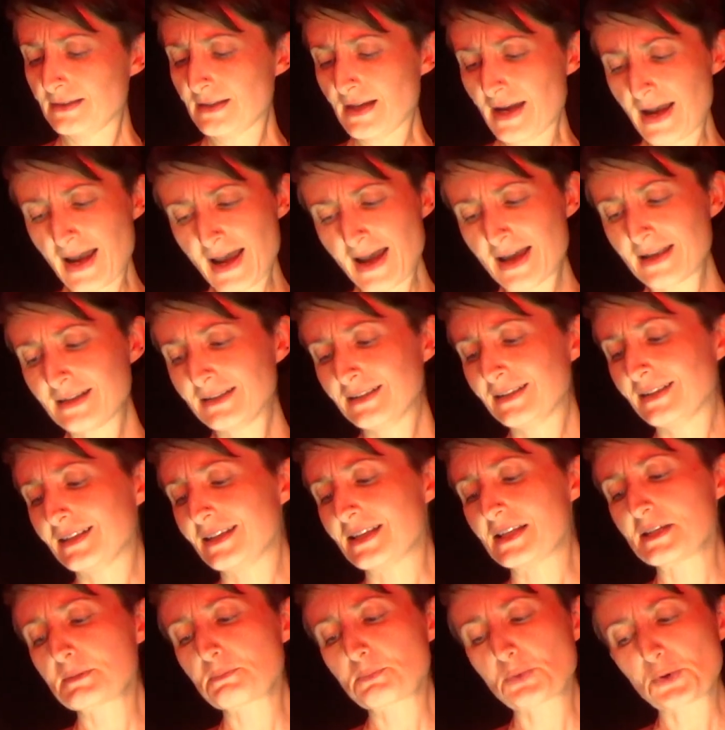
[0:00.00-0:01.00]
Anne
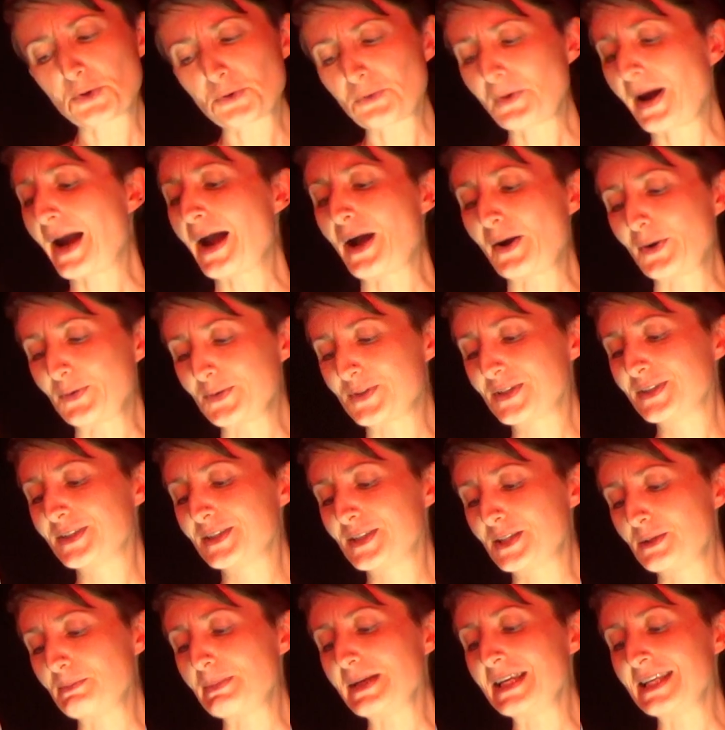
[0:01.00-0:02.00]
is proud
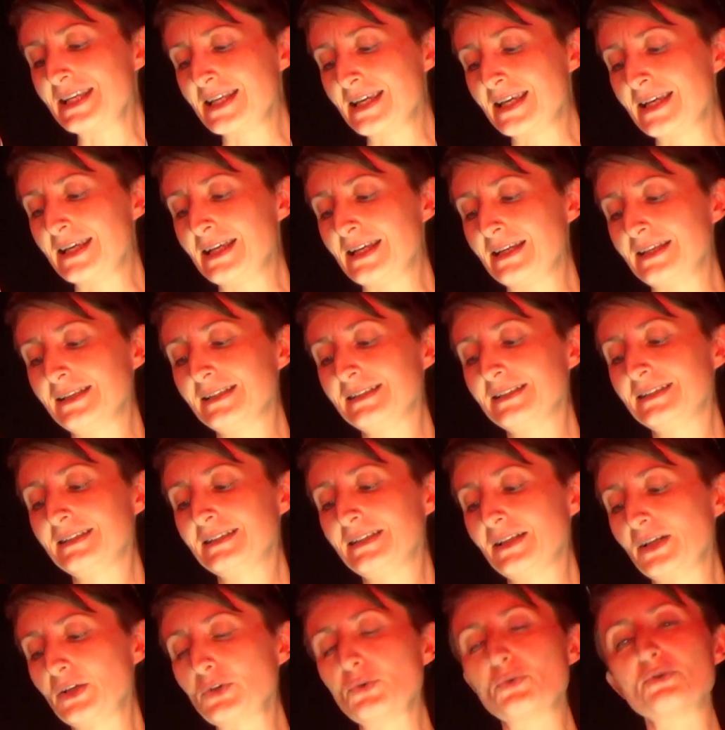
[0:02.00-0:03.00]
to be near
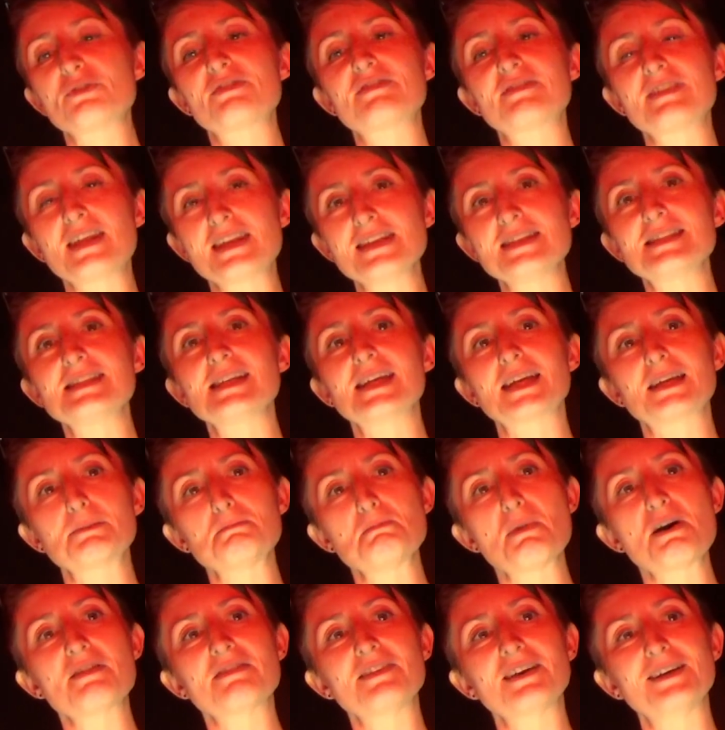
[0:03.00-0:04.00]
an authentic
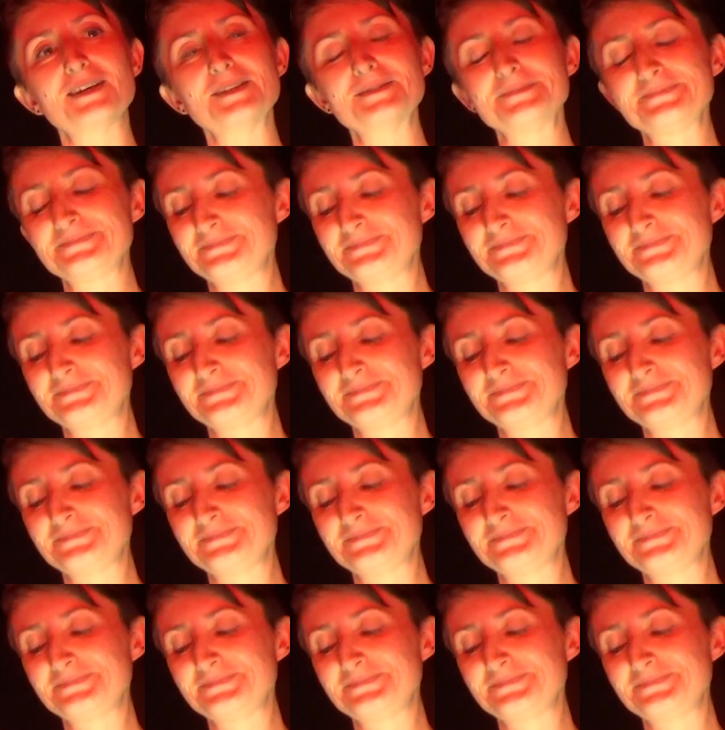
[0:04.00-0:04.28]
mother.